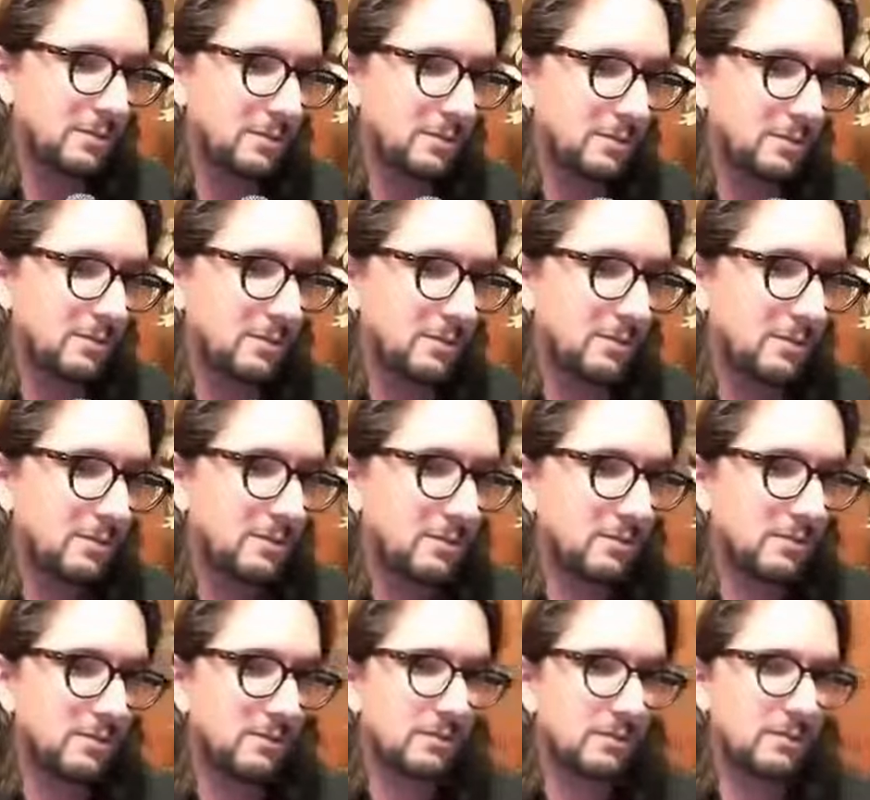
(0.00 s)

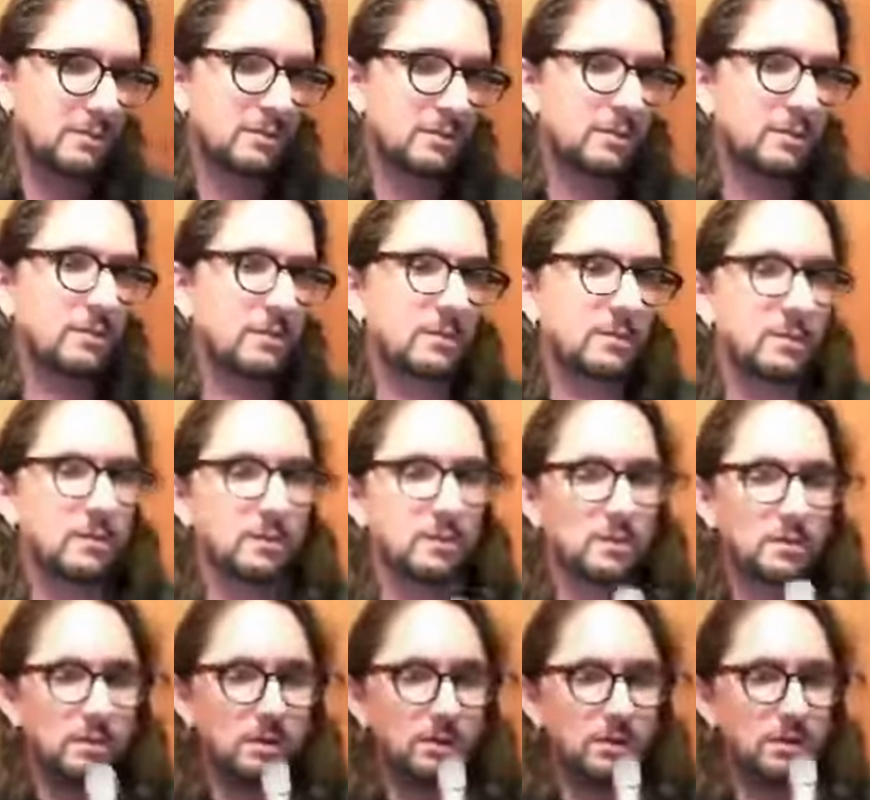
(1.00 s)

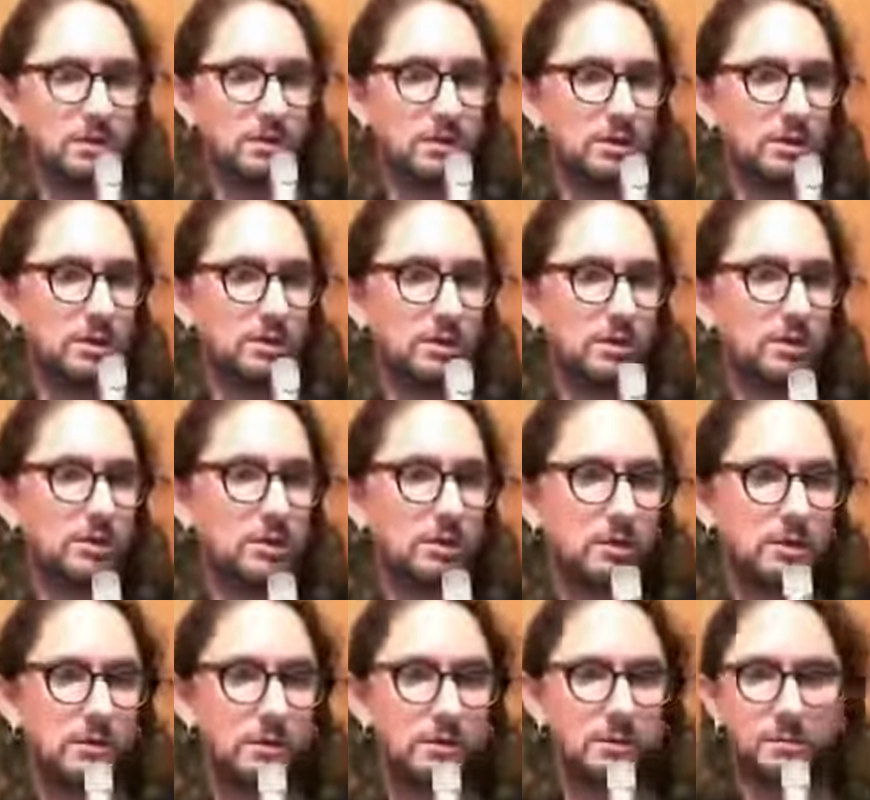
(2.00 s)

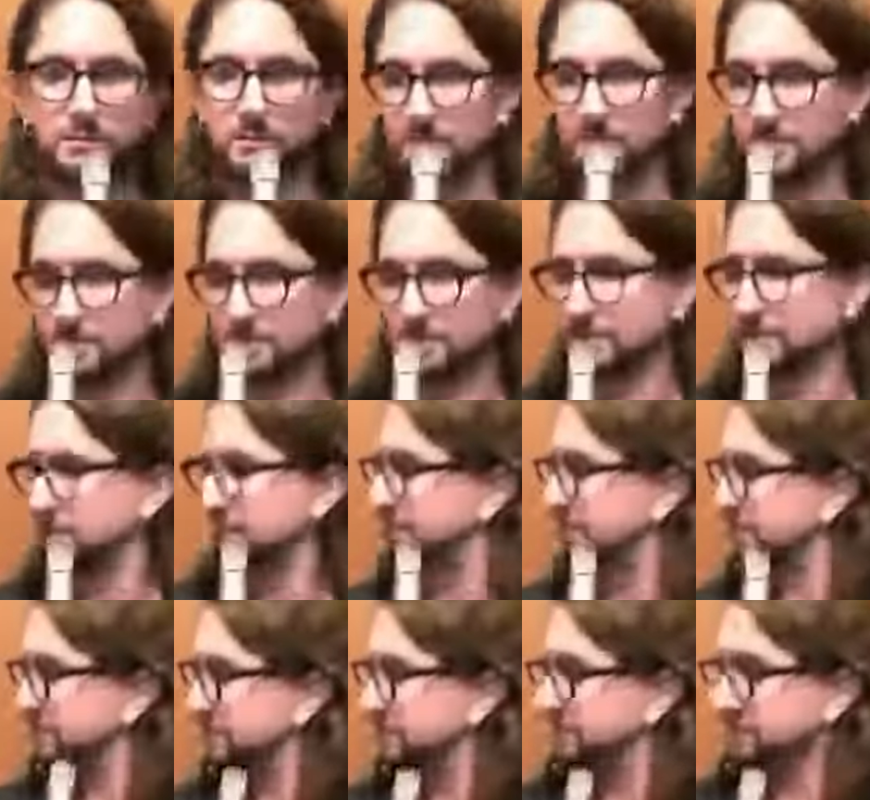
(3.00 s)

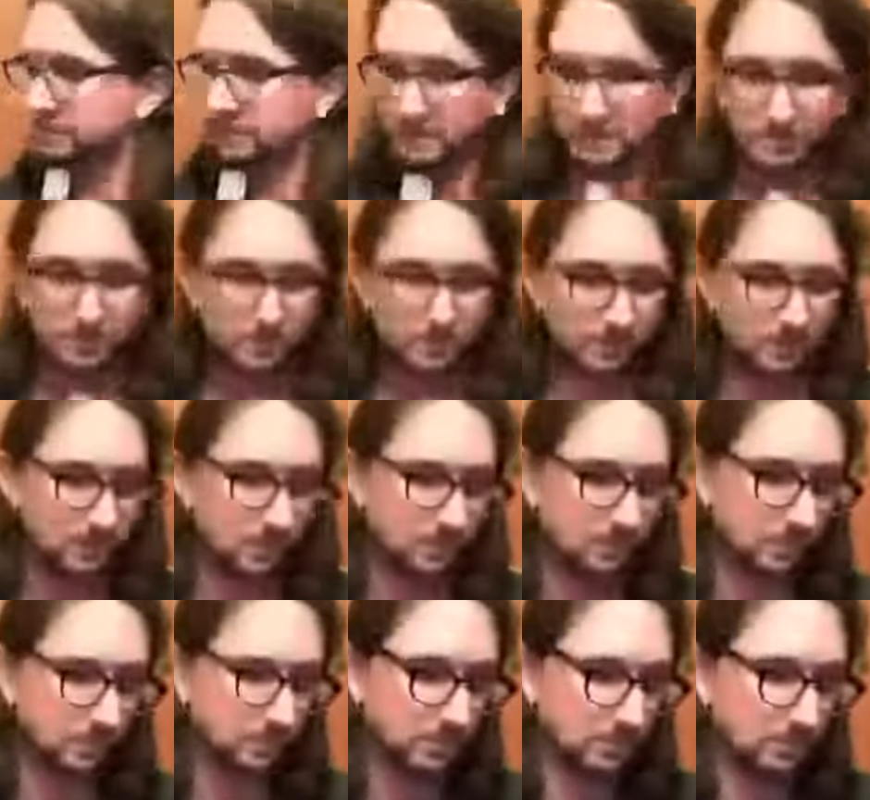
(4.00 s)

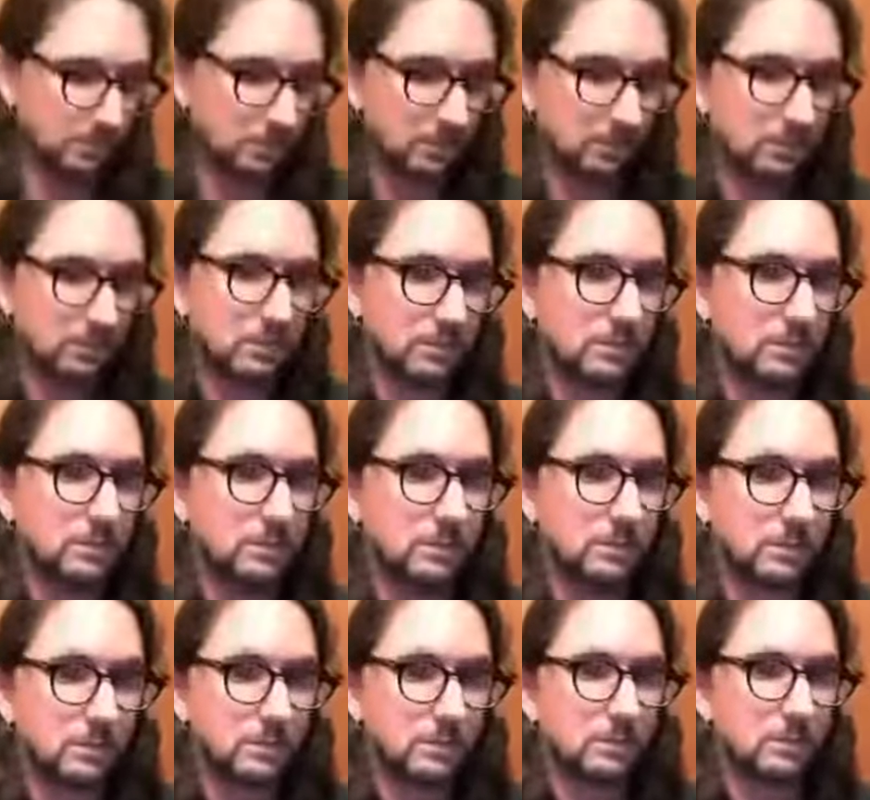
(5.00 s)

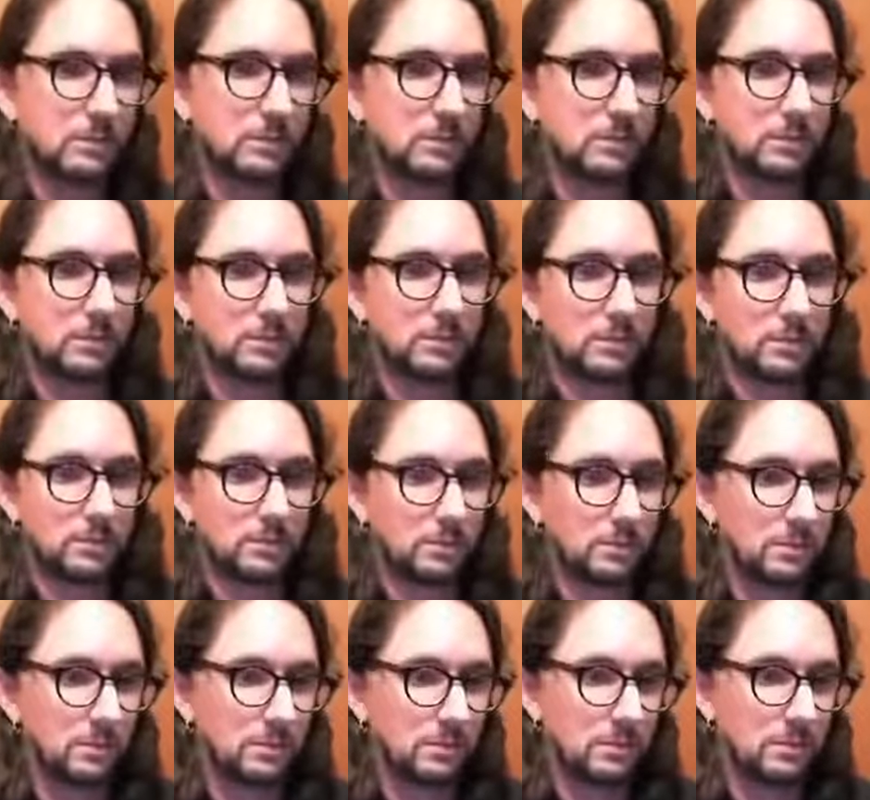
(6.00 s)
[no speech]